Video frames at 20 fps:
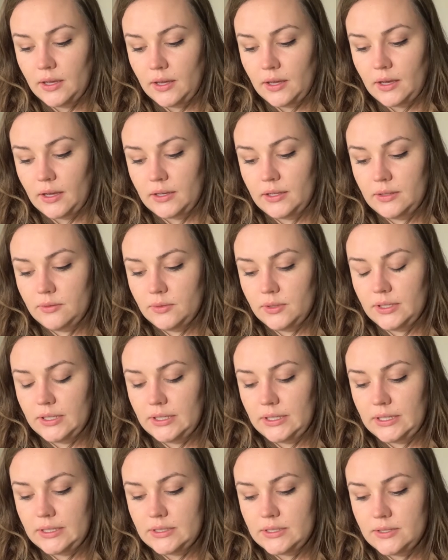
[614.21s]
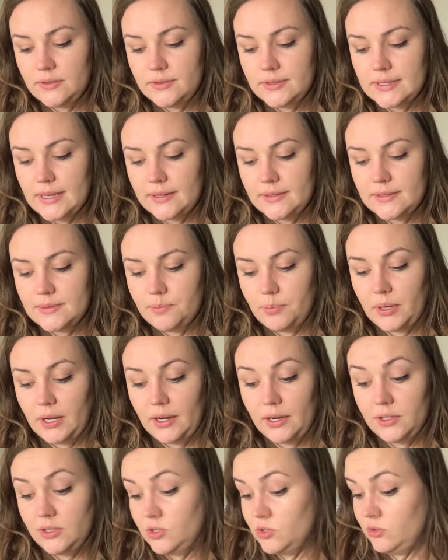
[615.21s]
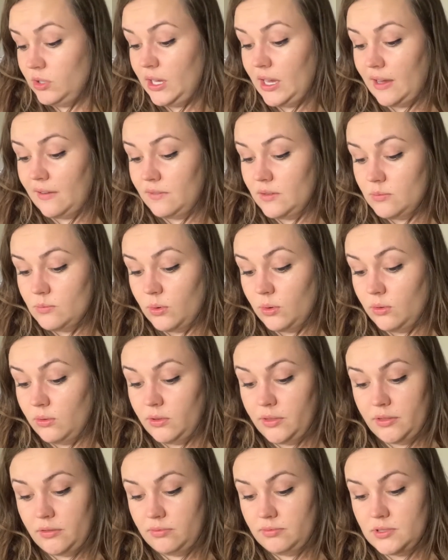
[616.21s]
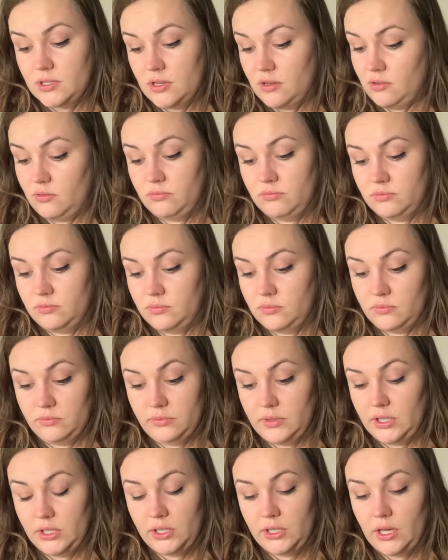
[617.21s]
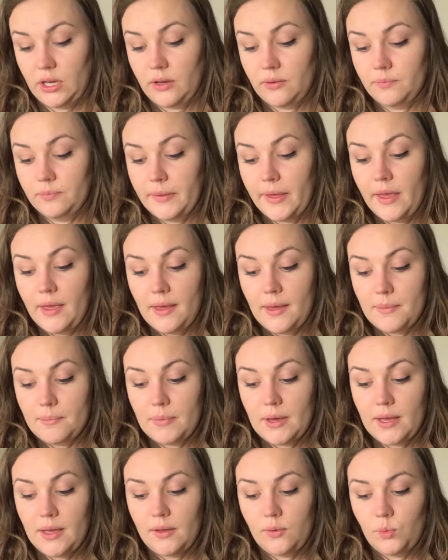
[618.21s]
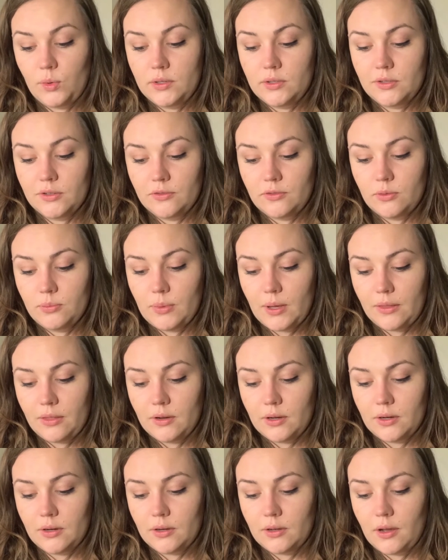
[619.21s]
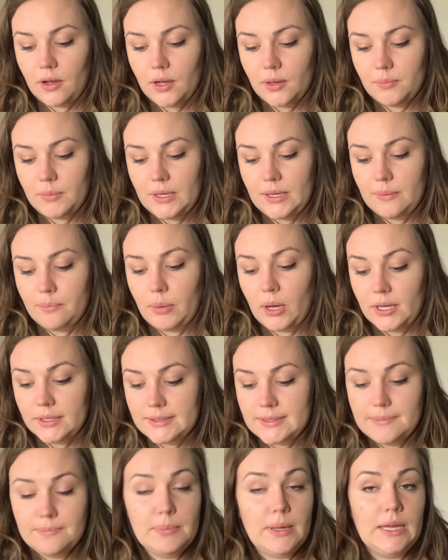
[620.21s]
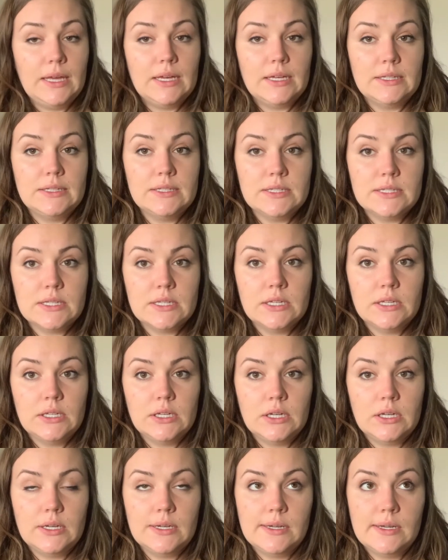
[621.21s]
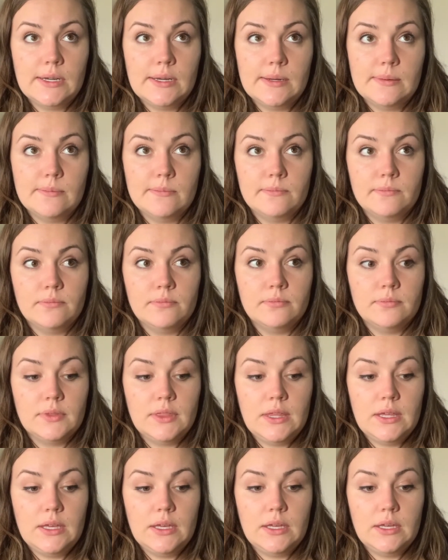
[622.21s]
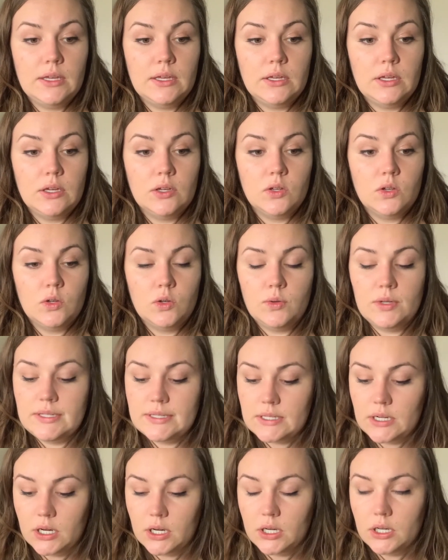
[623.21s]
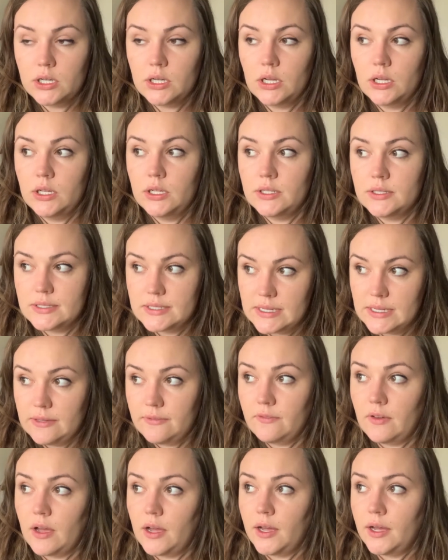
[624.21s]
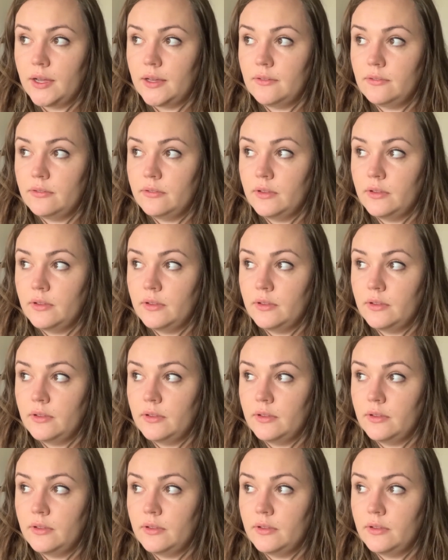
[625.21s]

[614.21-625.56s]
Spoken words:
I didn't really need 2 sets, but I enjoy having both. So there you go. My wonderful mother got me pots and pans. The Cuisinart D5.